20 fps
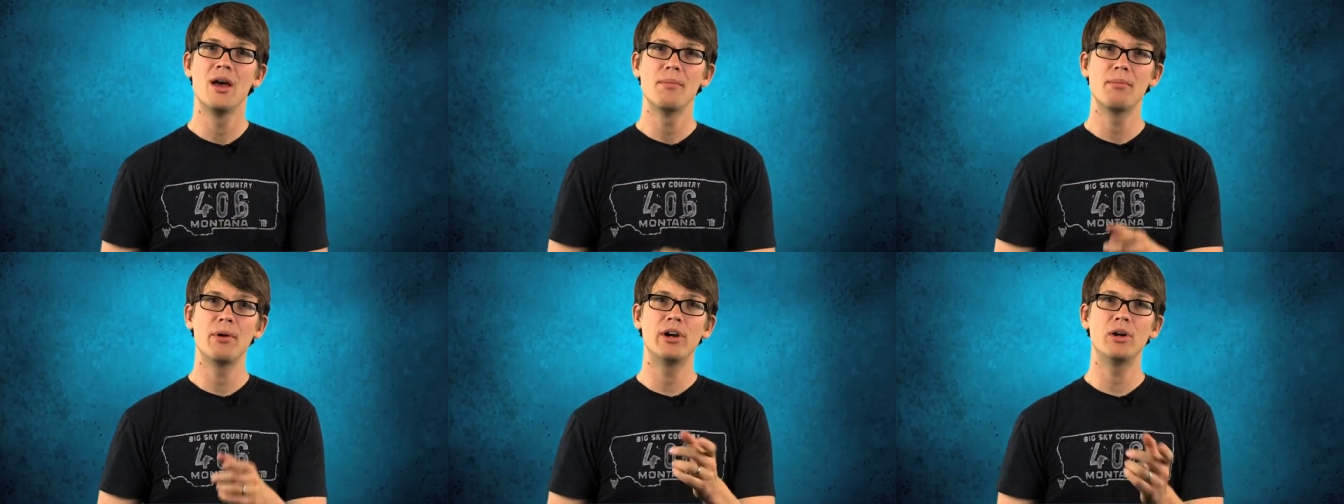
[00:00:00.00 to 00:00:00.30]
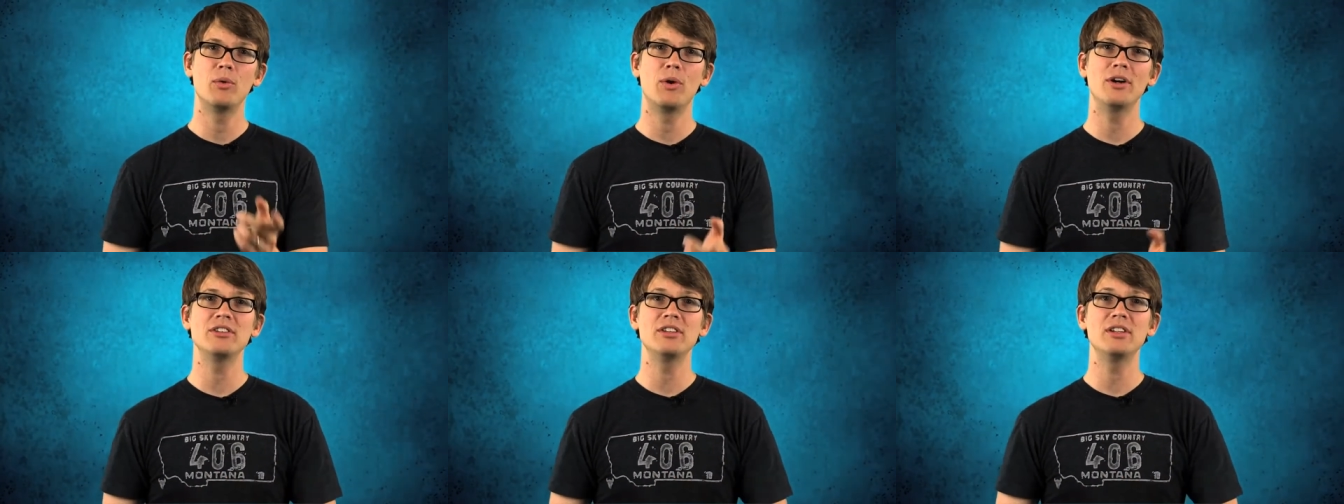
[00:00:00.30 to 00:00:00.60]
but
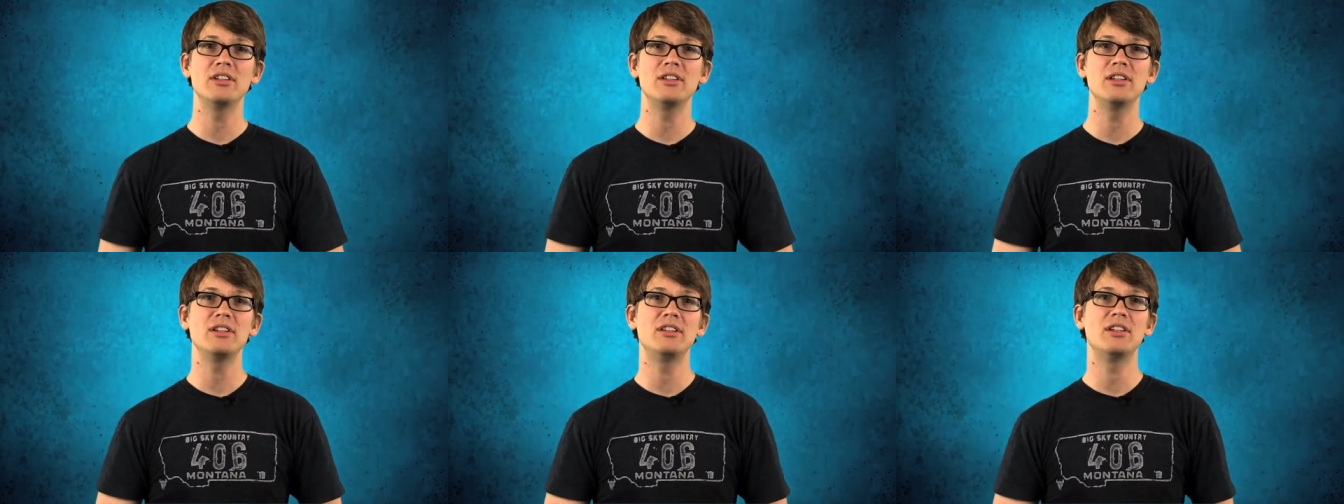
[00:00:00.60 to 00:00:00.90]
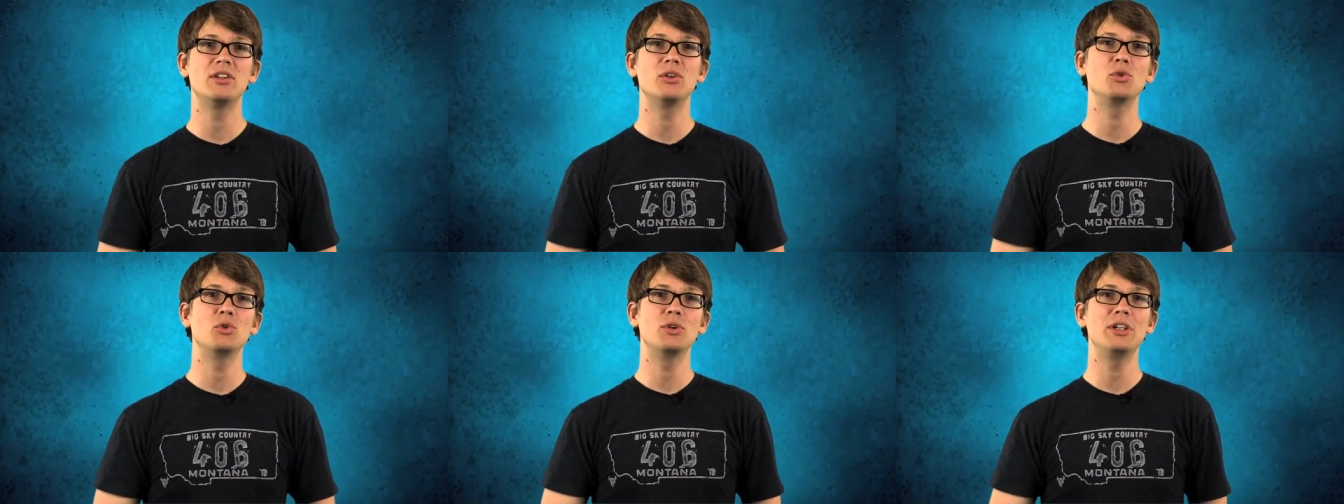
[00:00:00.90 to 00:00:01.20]
it wasn't
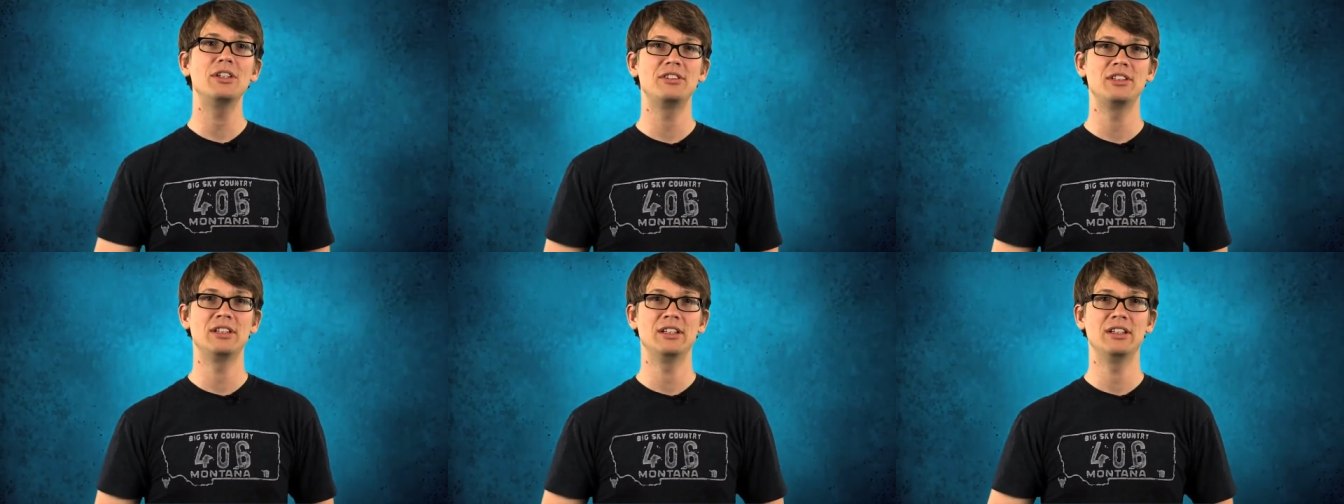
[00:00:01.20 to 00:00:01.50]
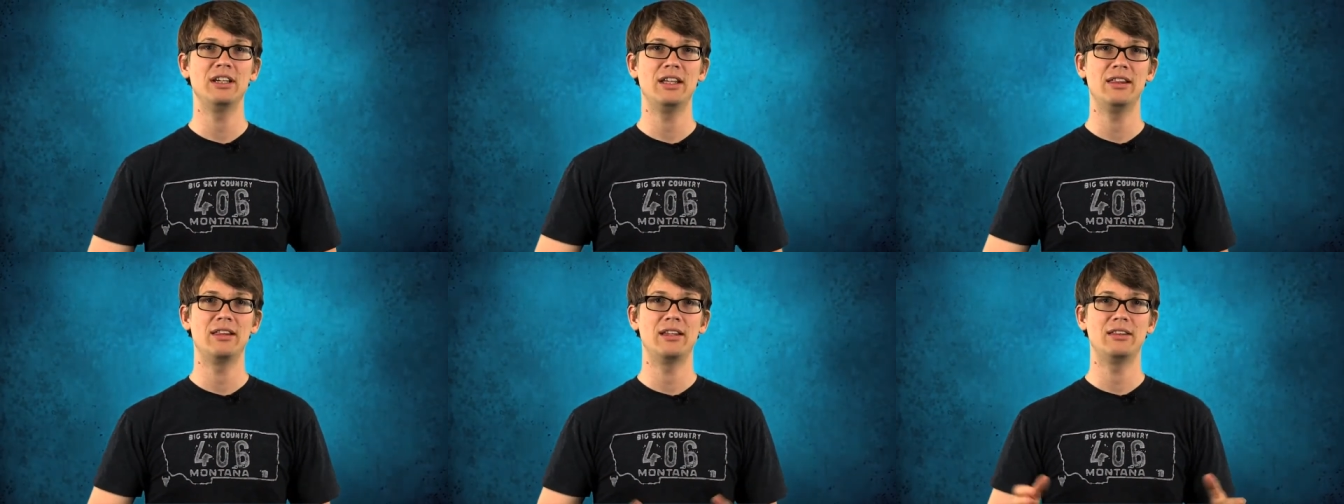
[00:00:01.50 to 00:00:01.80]
until
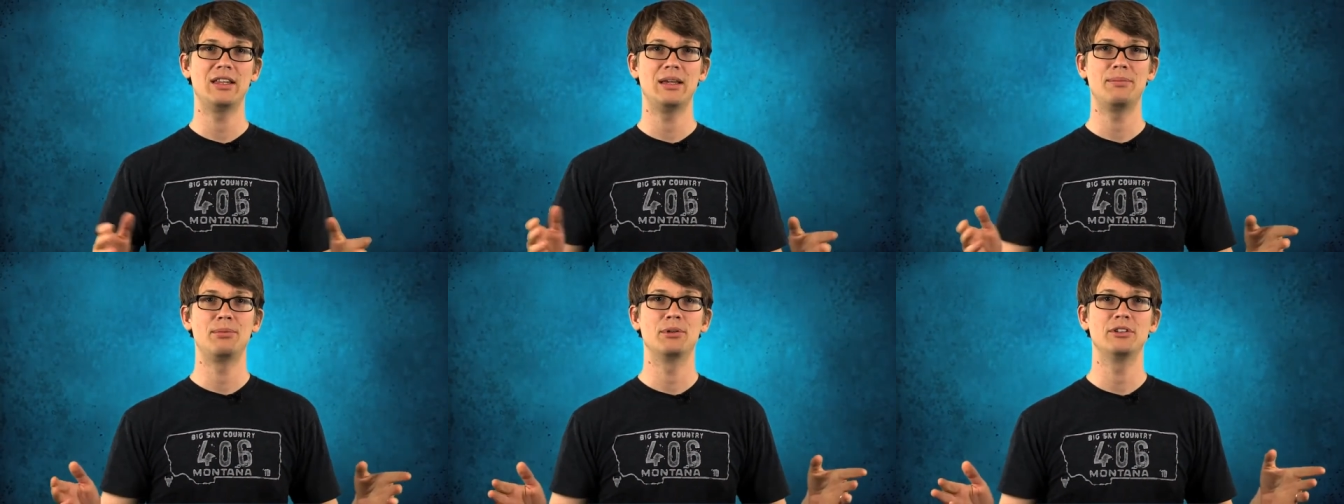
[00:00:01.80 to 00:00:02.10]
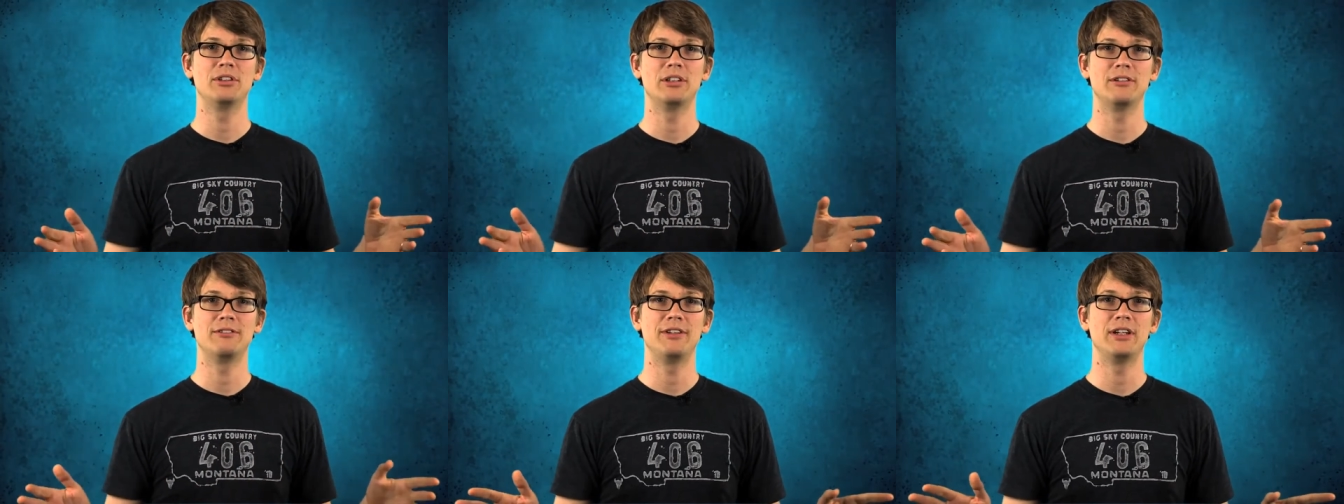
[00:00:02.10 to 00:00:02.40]
recently that they
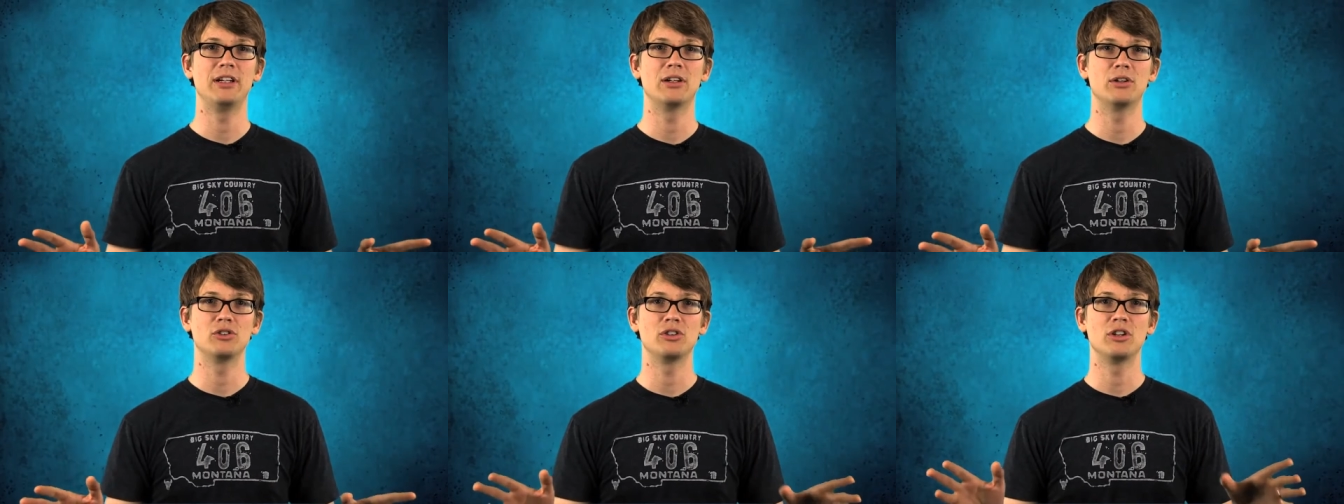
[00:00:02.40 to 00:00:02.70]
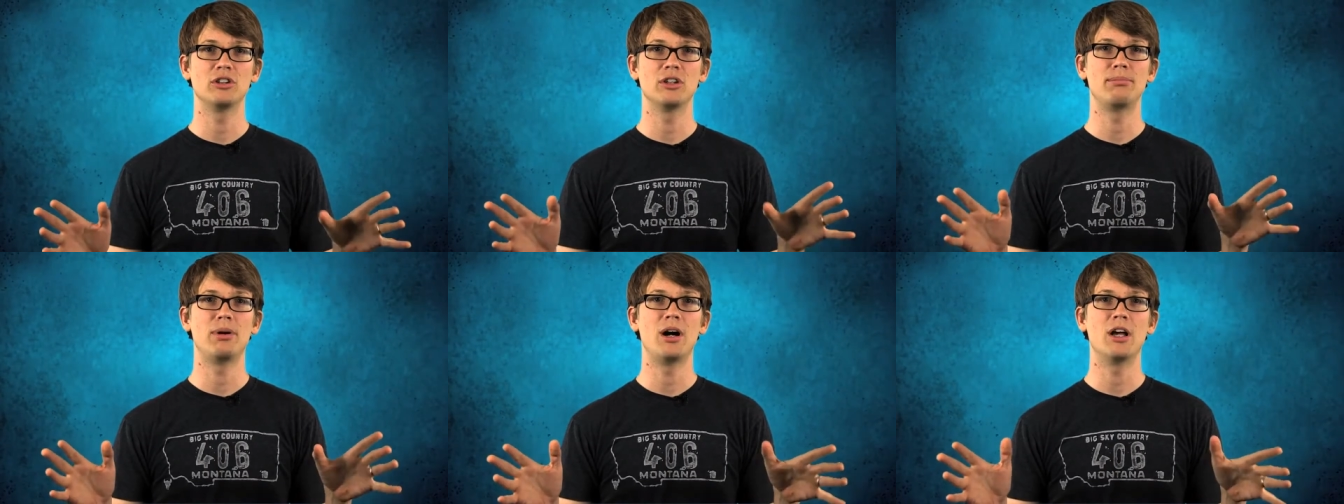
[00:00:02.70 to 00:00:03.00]
put their fingers
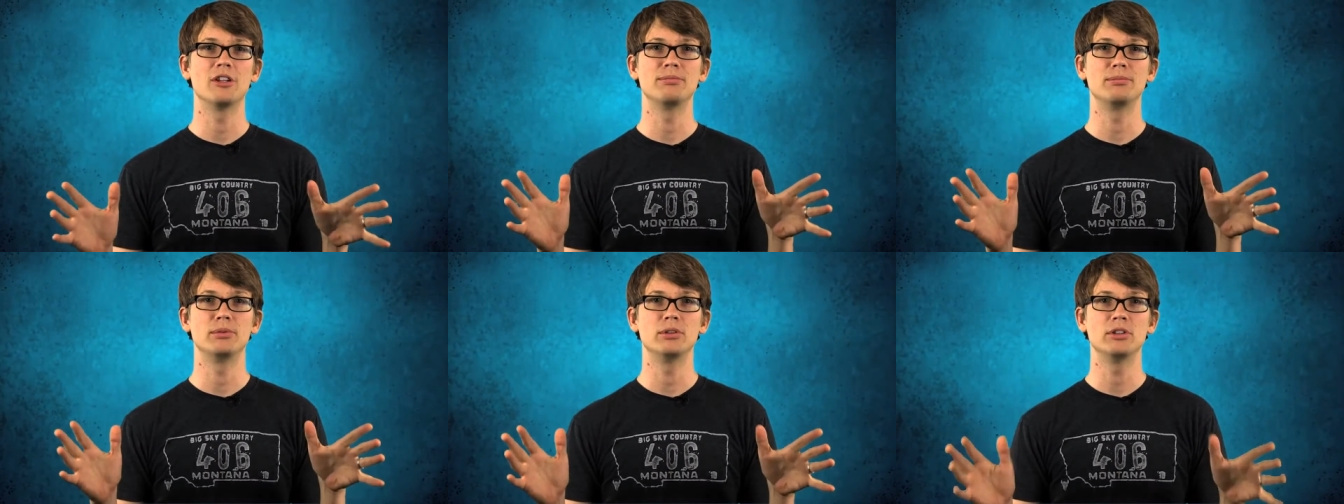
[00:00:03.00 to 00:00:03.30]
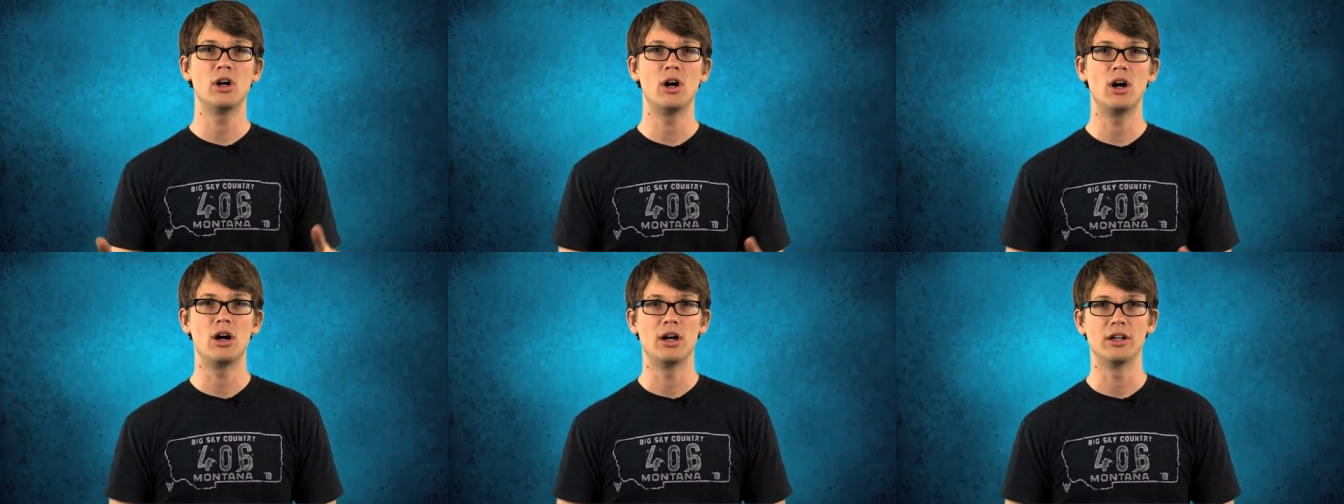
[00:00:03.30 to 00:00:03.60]
on the possible
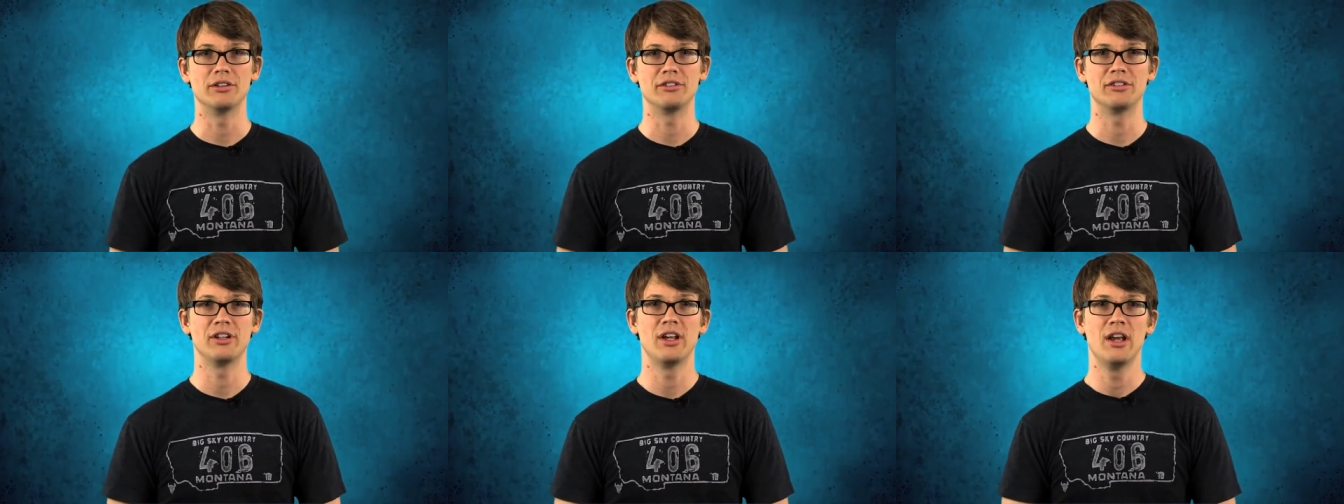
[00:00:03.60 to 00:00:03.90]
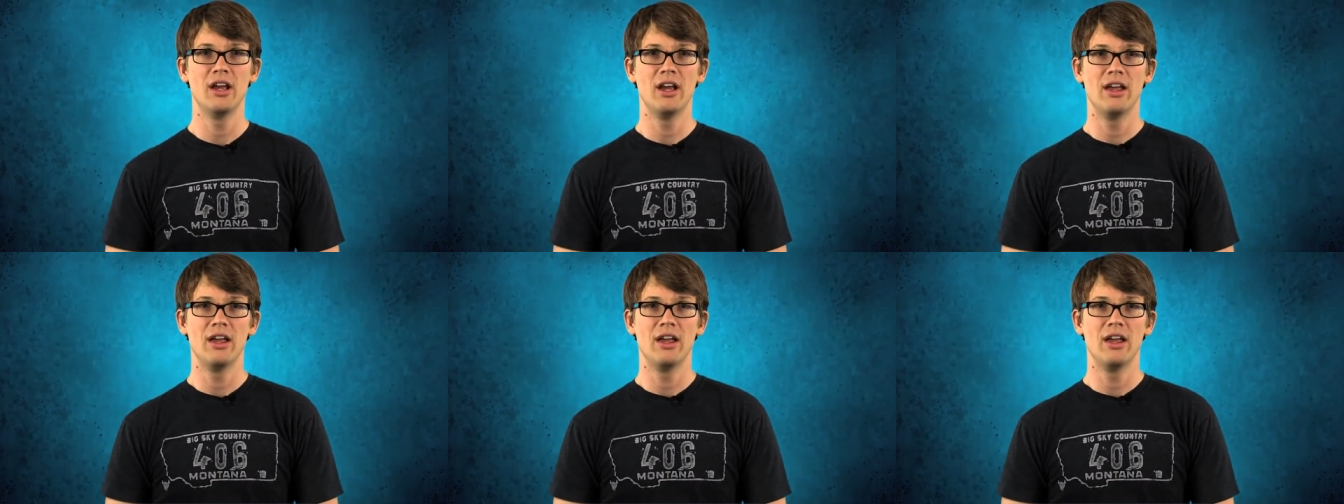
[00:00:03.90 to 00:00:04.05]
cause,